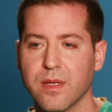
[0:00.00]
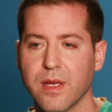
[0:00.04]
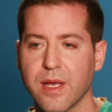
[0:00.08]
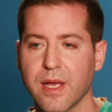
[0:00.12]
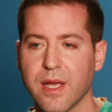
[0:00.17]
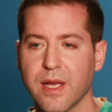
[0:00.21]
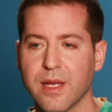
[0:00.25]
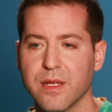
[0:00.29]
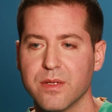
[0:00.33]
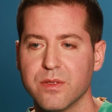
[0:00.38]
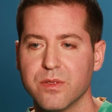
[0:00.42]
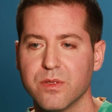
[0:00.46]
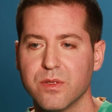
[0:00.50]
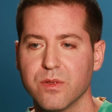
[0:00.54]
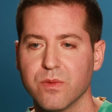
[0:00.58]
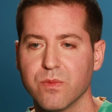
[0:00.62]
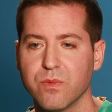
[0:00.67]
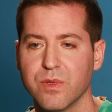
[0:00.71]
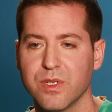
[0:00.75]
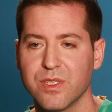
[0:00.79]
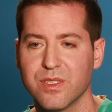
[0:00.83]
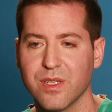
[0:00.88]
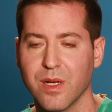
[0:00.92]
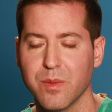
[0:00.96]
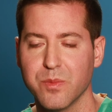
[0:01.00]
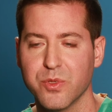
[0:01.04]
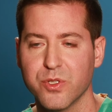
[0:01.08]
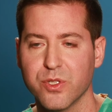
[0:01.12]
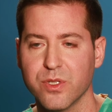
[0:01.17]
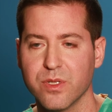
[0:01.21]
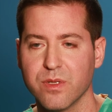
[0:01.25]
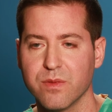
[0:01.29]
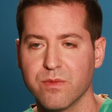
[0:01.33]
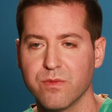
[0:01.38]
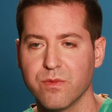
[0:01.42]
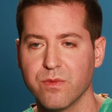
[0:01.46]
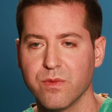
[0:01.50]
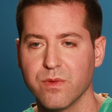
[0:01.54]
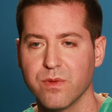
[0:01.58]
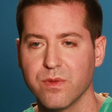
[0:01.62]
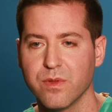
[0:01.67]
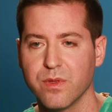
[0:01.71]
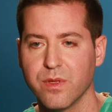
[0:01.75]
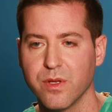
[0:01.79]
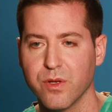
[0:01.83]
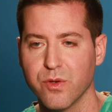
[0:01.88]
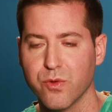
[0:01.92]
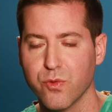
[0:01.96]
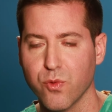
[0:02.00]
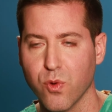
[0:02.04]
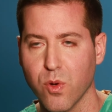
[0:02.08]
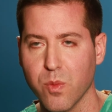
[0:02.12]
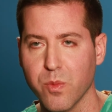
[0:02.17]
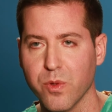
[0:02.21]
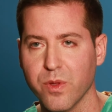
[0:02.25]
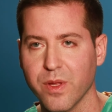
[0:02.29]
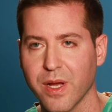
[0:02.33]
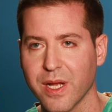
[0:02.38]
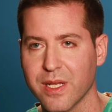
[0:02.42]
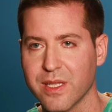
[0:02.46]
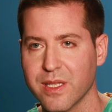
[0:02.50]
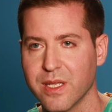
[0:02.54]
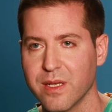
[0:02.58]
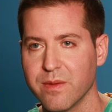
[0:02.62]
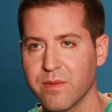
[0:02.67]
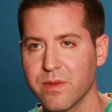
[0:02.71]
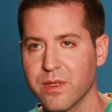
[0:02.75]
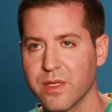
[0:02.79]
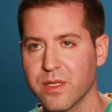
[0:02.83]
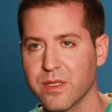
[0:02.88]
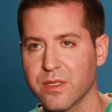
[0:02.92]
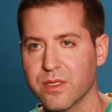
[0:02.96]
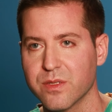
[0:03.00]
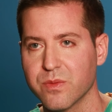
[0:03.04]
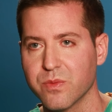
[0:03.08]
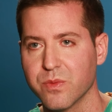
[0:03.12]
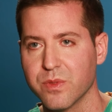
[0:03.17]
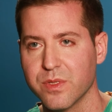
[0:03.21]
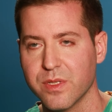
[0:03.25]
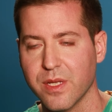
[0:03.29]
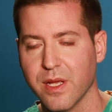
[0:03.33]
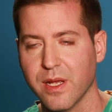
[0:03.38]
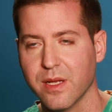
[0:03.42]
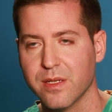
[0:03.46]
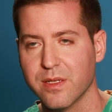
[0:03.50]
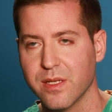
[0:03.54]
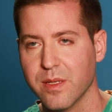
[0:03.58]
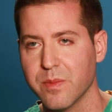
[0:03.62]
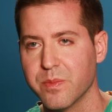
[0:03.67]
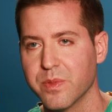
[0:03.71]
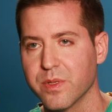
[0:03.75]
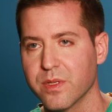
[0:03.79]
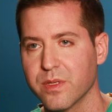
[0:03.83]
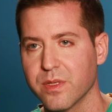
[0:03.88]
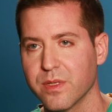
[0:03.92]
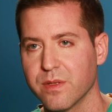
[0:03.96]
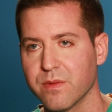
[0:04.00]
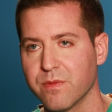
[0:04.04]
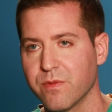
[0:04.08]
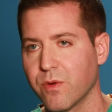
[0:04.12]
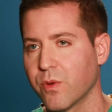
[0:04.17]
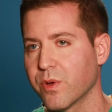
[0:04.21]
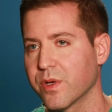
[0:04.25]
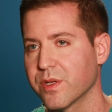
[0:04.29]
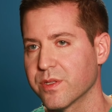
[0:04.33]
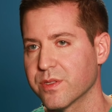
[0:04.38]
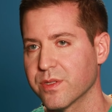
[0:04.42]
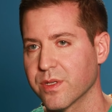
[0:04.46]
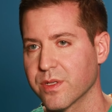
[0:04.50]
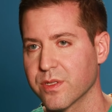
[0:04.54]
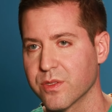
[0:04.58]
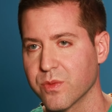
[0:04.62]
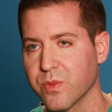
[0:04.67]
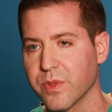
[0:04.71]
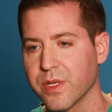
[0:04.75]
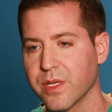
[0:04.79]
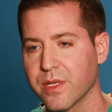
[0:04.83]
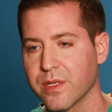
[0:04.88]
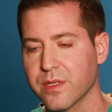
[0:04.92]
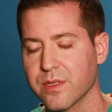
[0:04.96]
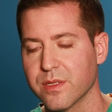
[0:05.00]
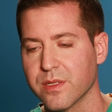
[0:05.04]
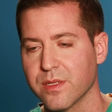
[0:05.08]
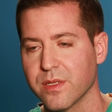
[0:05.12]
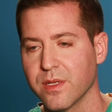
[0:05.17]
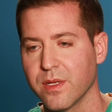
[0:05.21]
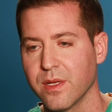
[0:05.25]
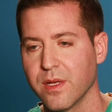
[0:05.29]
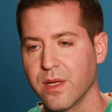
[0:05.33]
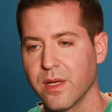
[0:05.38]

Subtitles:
and resumption of their normal activities would take typically 4 to 6 weeks.